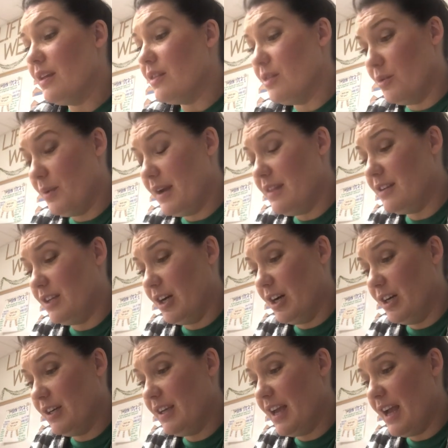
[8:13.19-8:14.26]
"The way the
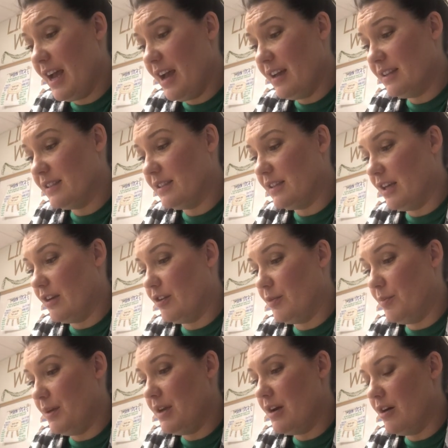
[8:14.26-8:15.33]
dog acts, scared to
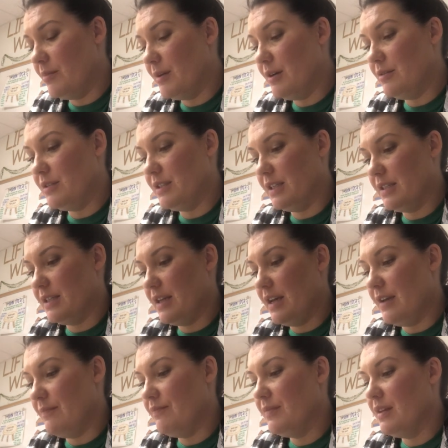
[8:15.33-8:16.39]
pee almost," I
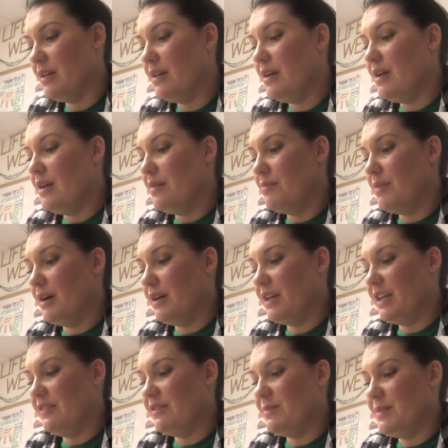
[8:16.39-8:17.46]
say. Ma
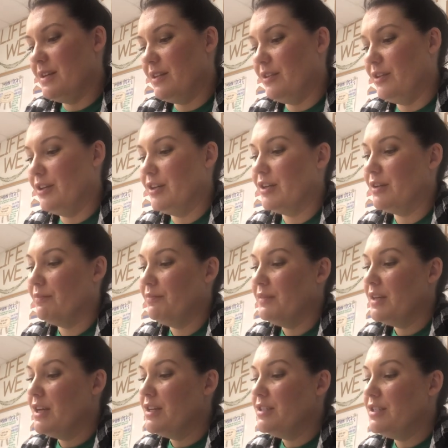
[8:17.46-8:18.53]
gives me a look.
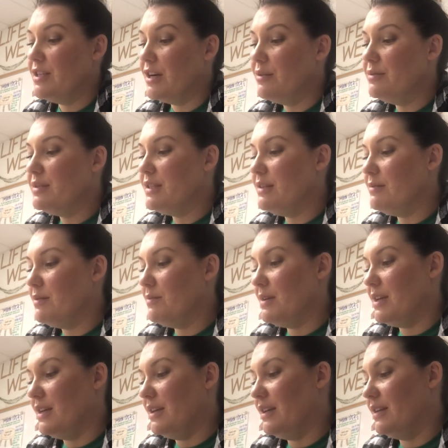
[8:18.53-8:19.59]
"Don't seem to
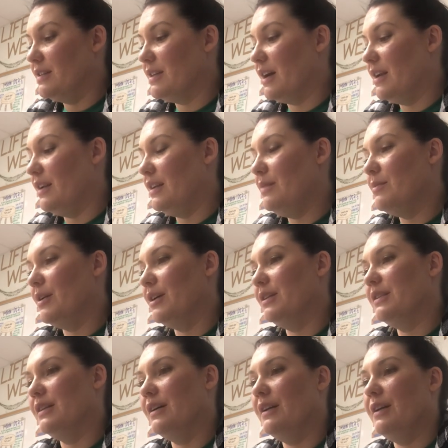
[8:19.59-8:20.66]
me he's got any
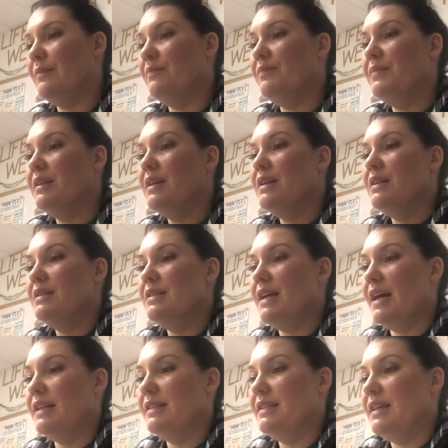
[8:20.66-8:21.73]
marks on him,"
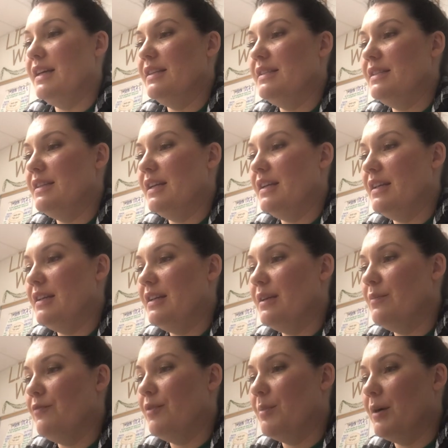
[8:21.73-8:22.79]
Dad says, studying
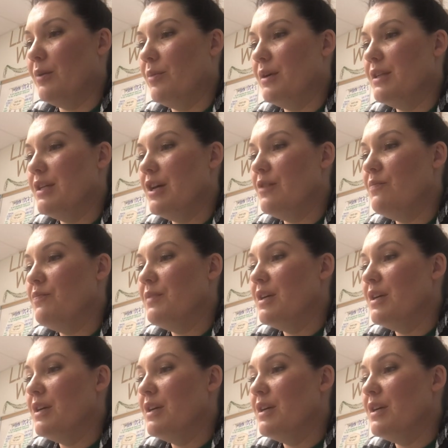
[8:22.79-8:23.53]
him from our window.